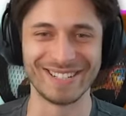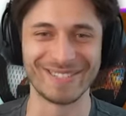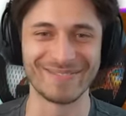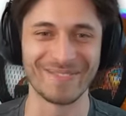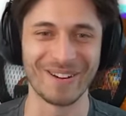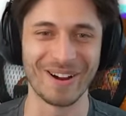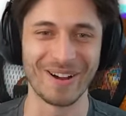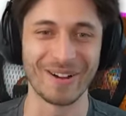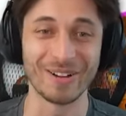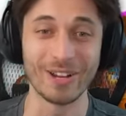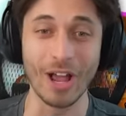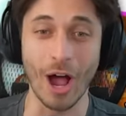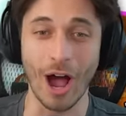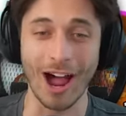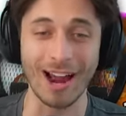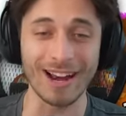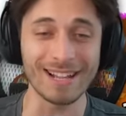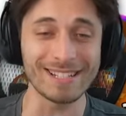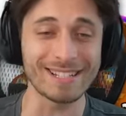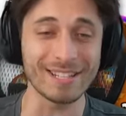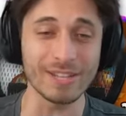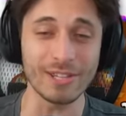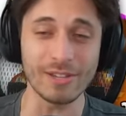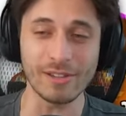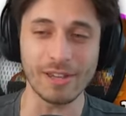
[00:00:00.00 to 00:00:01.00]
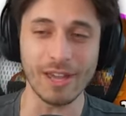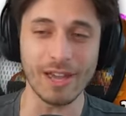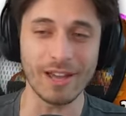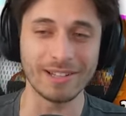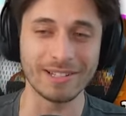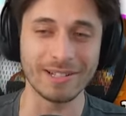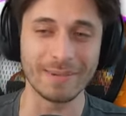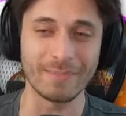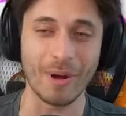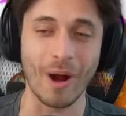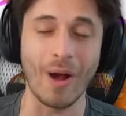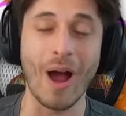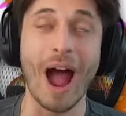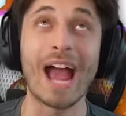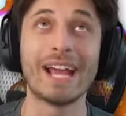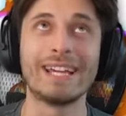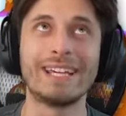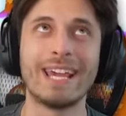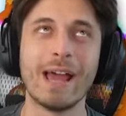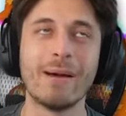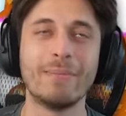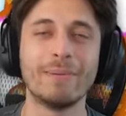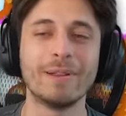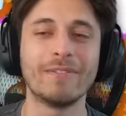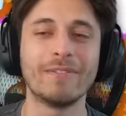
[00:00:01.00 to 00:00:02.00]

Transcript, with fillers: bro. Honestly, you killed it, bro. I can't believe